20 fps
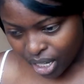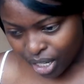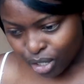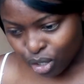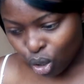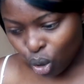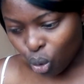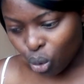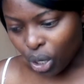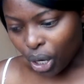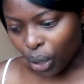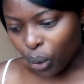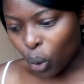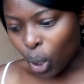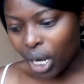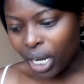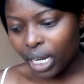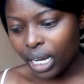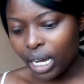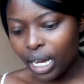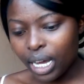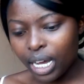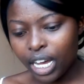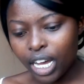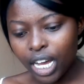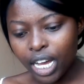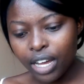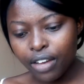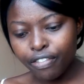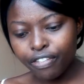So kuna
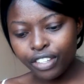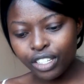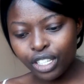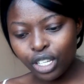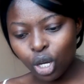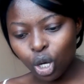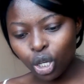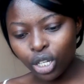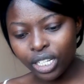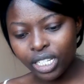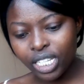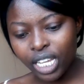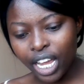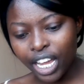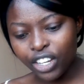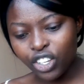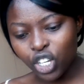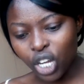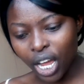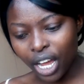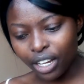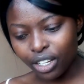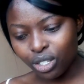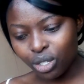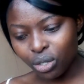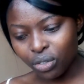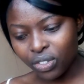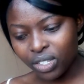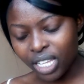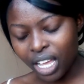kwanga physical touch,
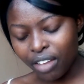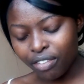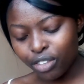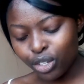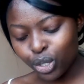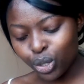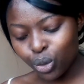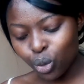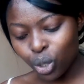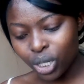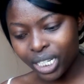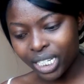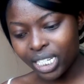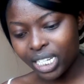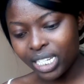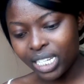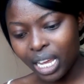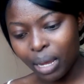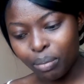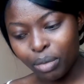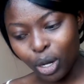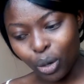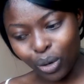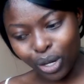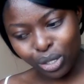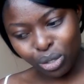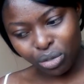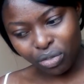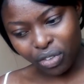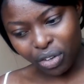acts of service, quality time, na
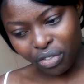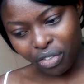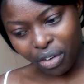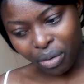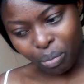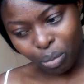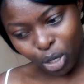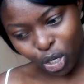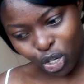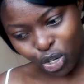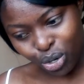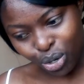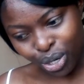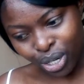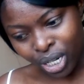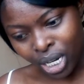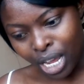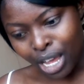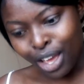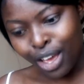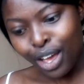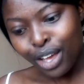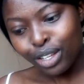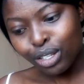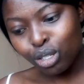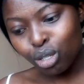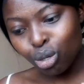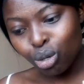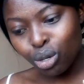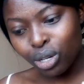words of affirmation.
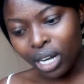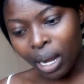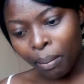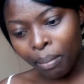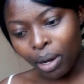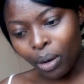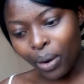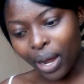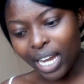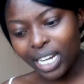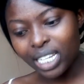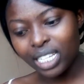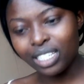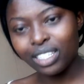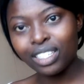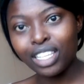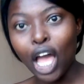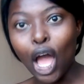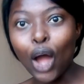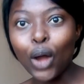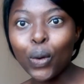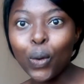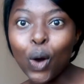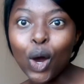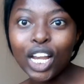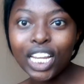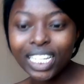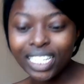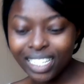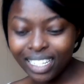So number one is
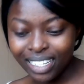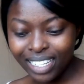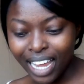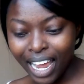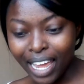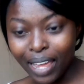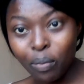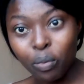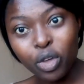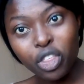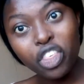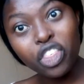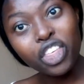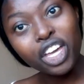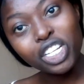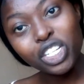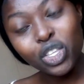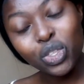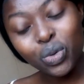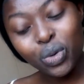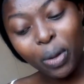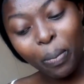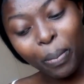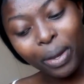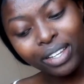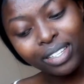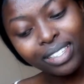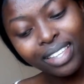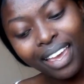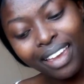quality time with
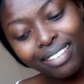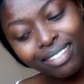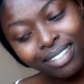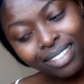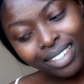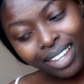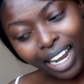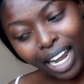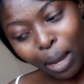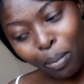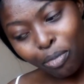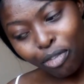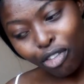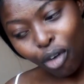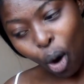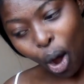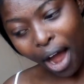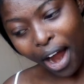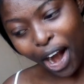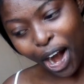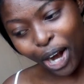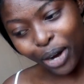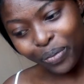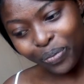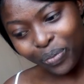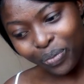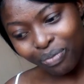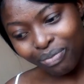33%. Clap for her.